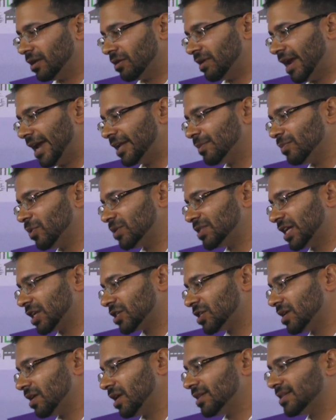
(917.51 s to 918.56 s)
rightmost
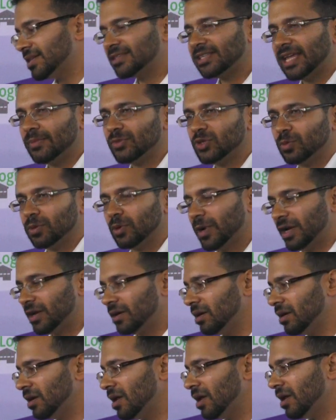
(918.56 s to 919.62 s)
section is the same super wetter.